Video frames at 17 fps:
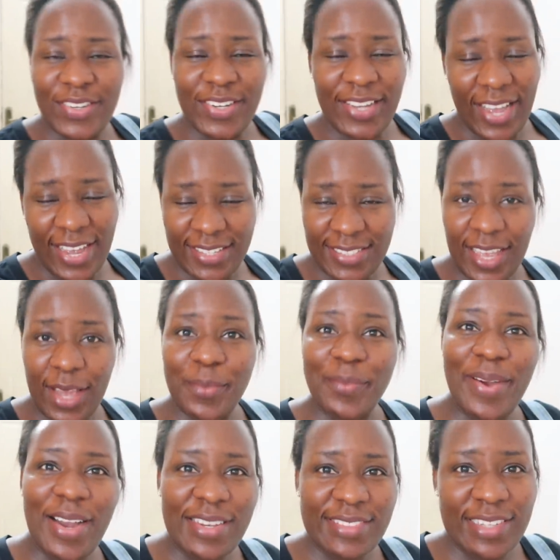so guys,
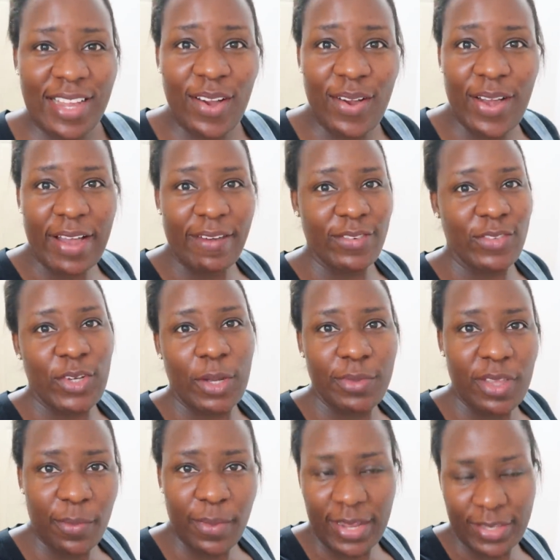I'm back now. I've
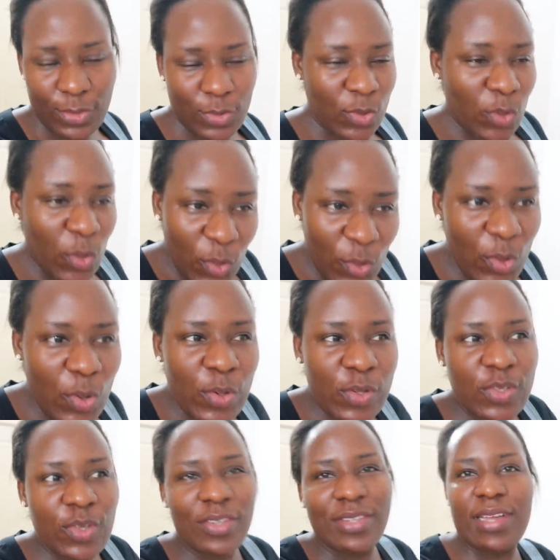dropped them at
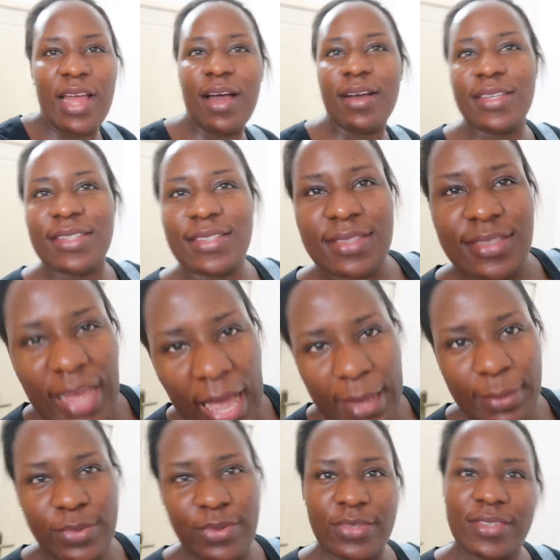school, so now it's
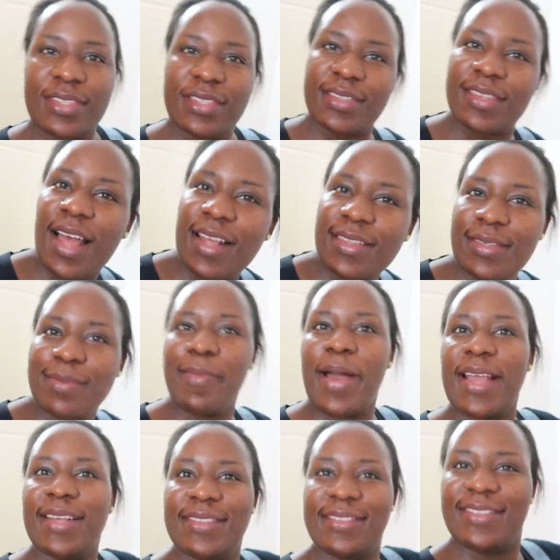time to start
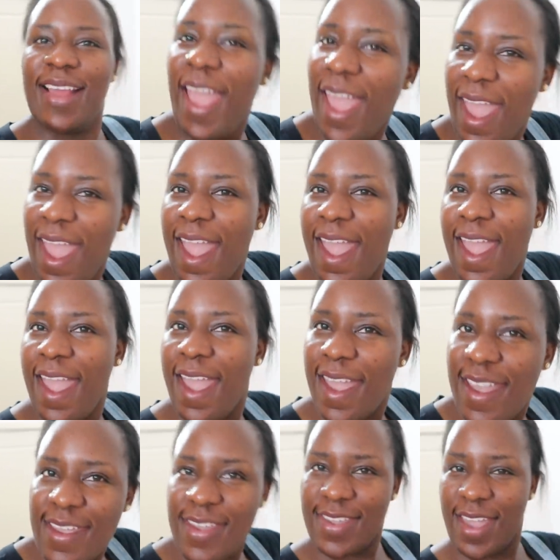my
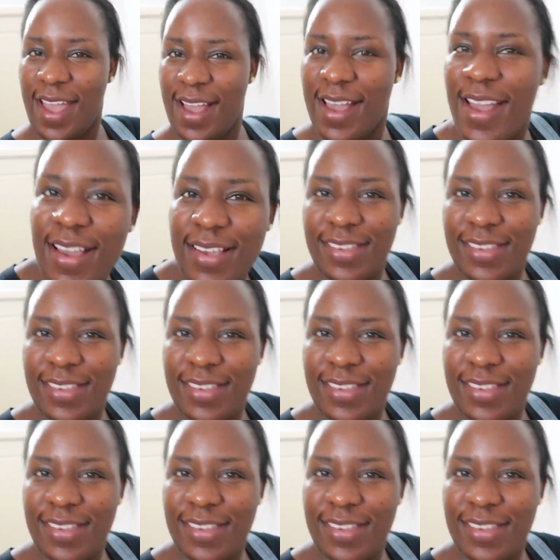day. Yeah.